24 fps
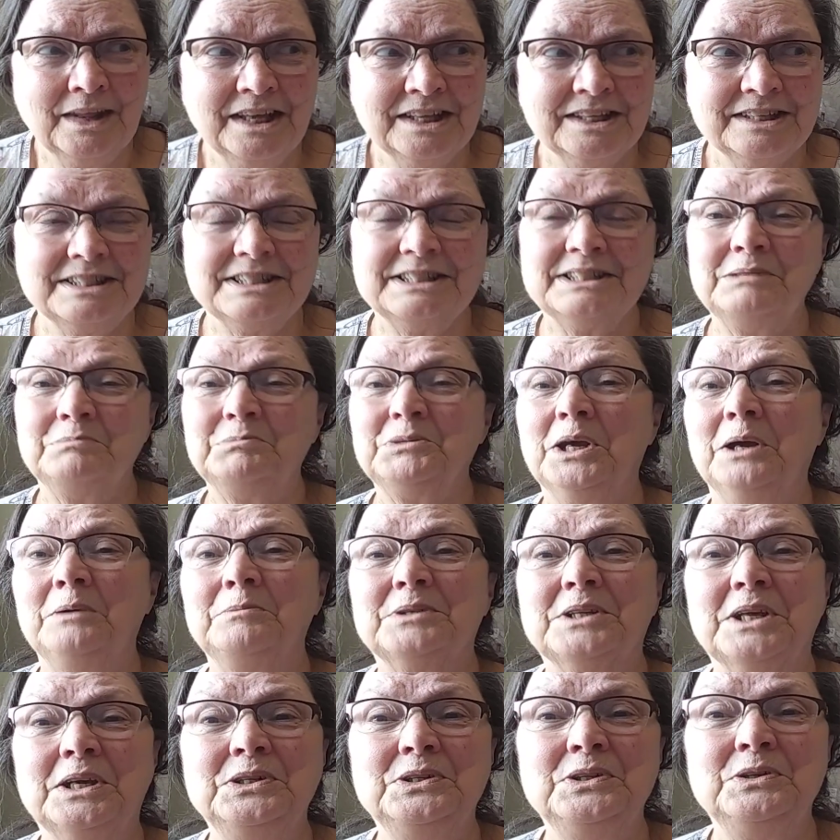sometimes
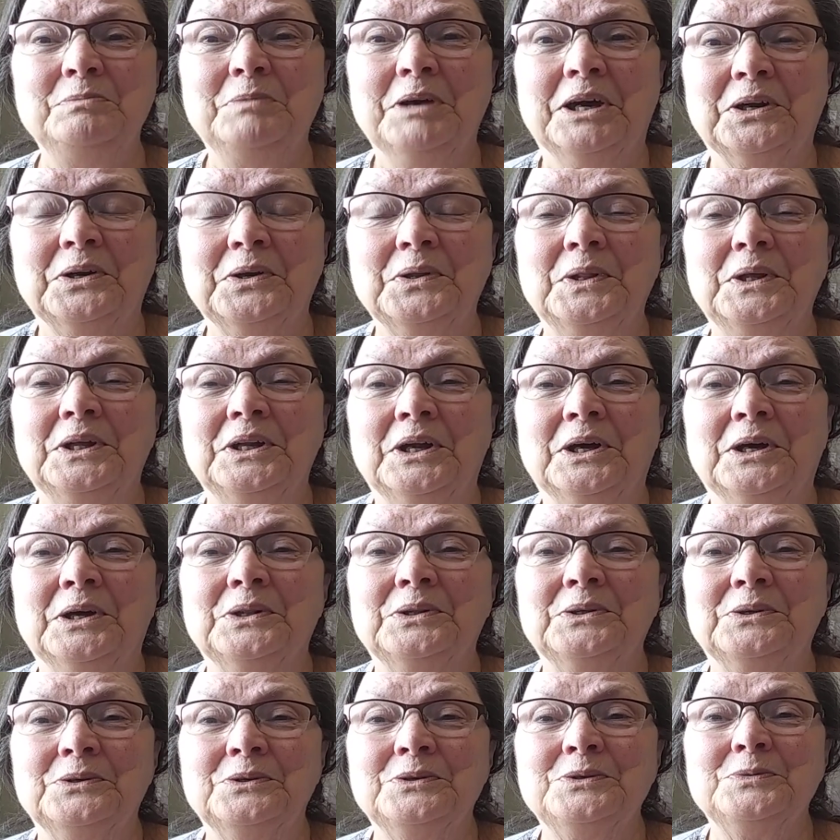I do better than
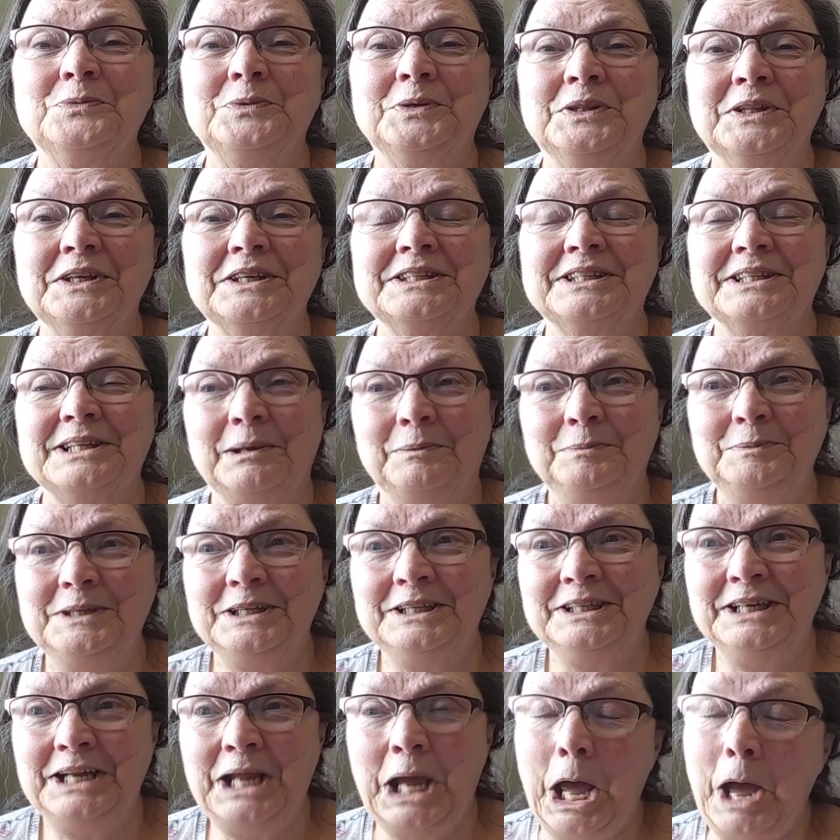others with
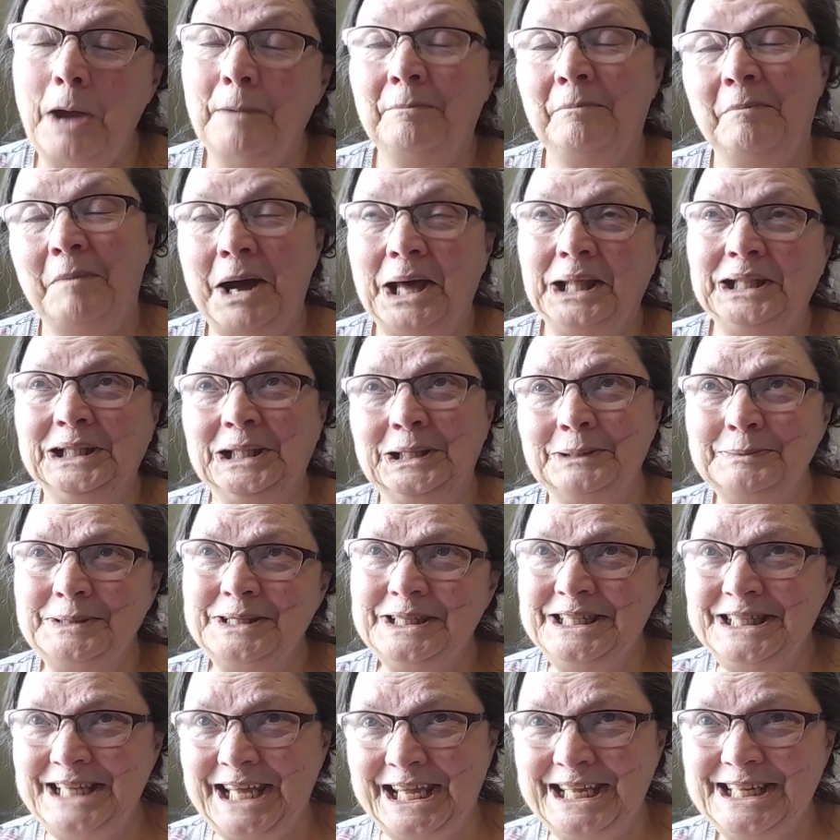accepting my
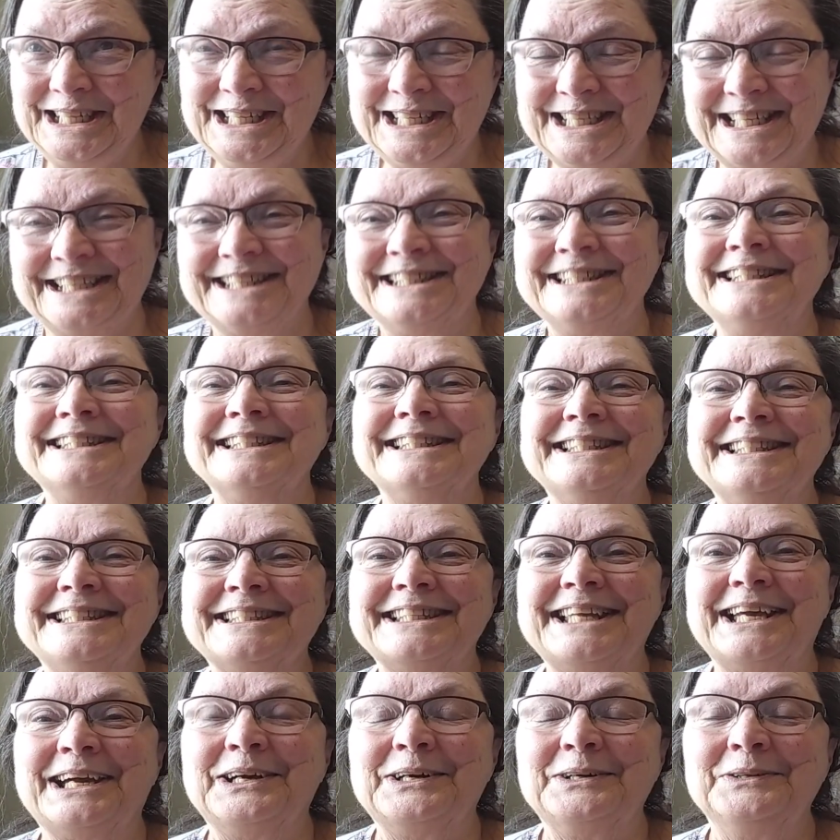limitations.
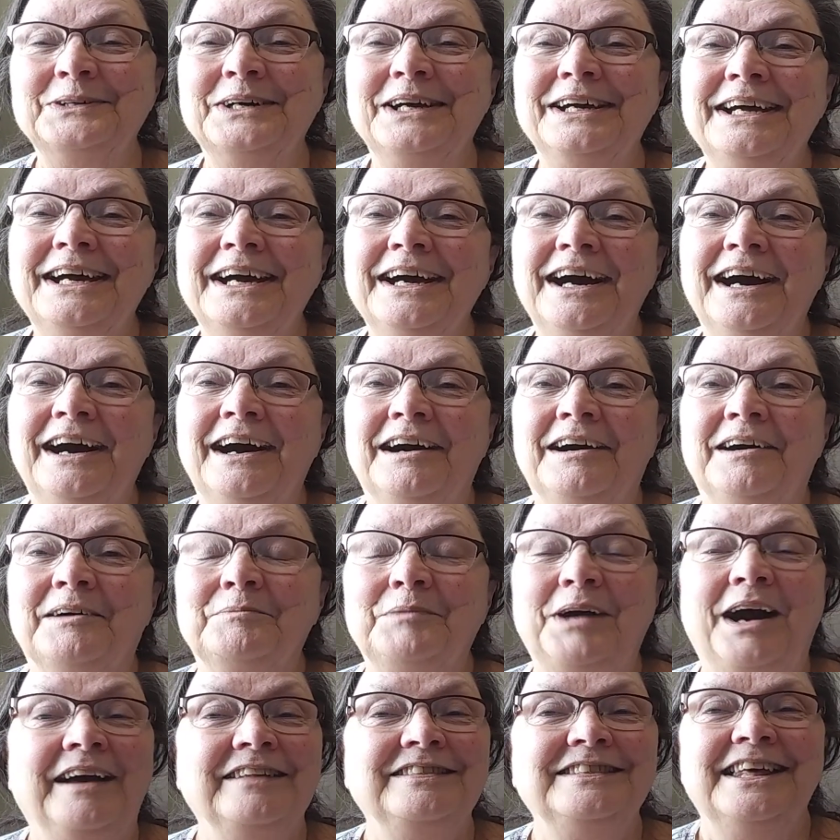So um,
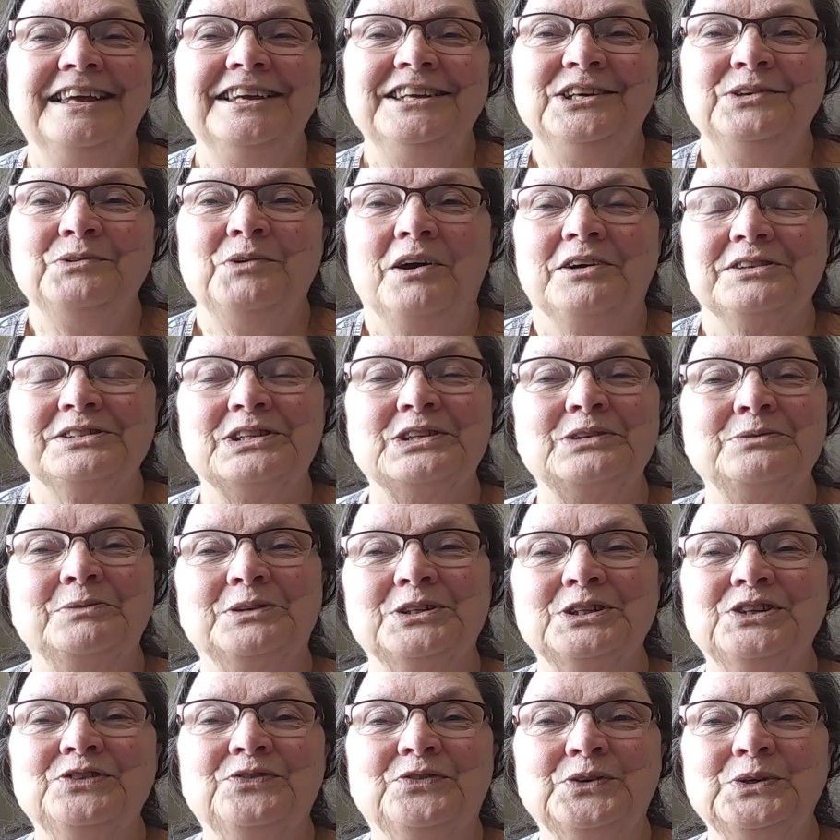I thank you all so
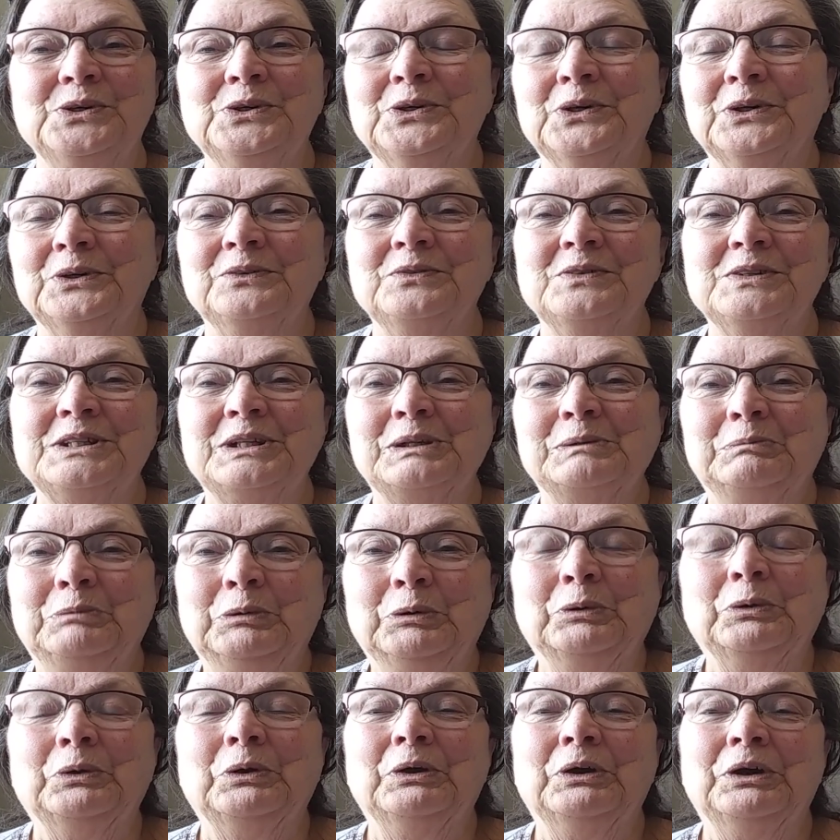much for your
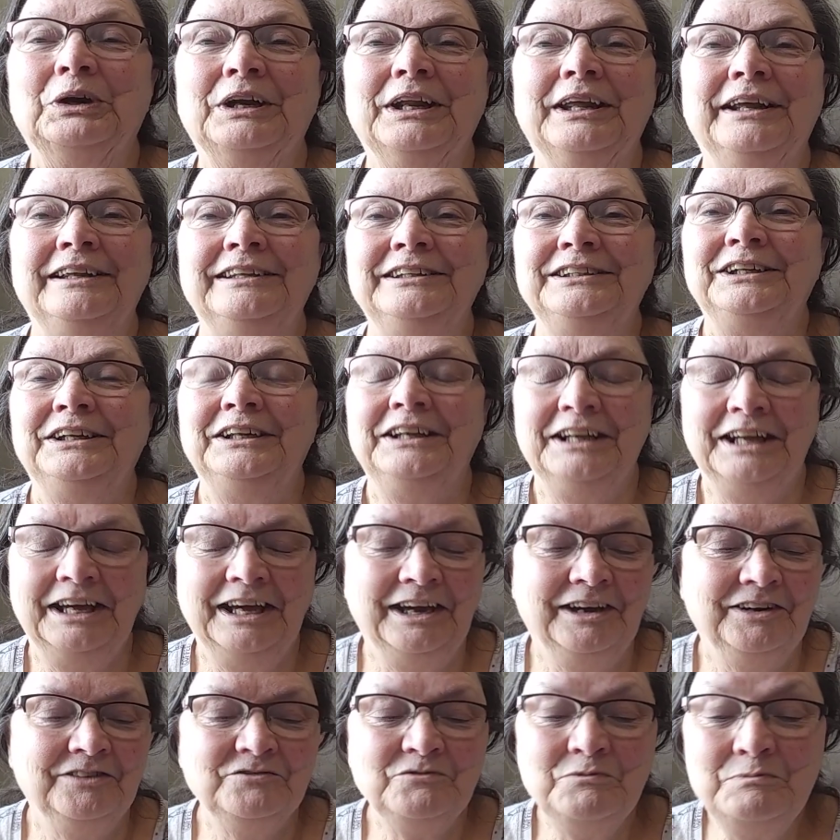support and
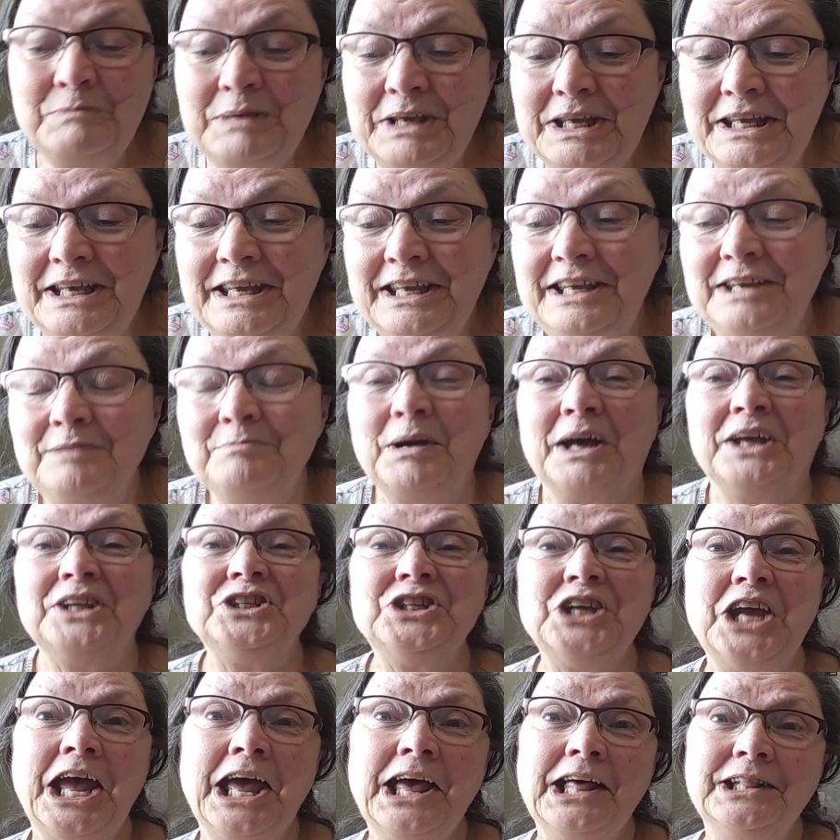of me, my
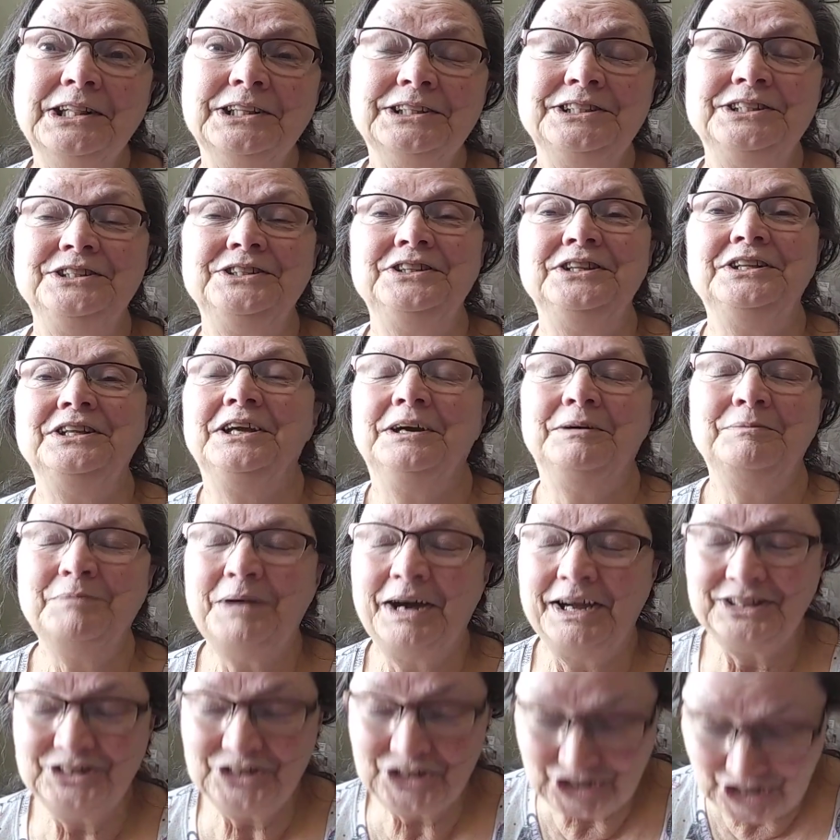talent,
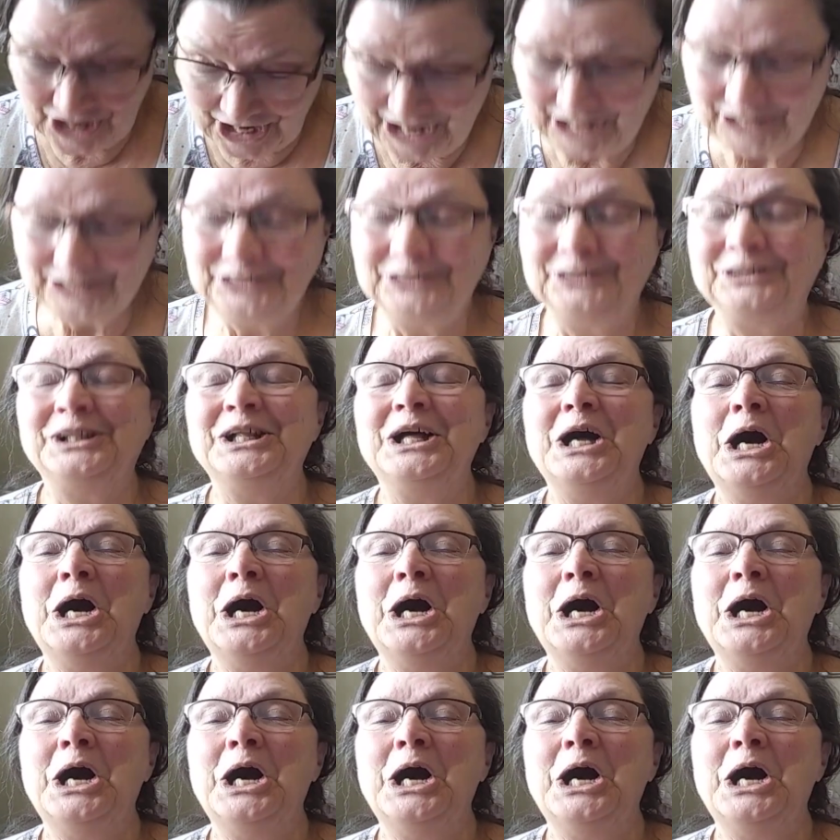my channel,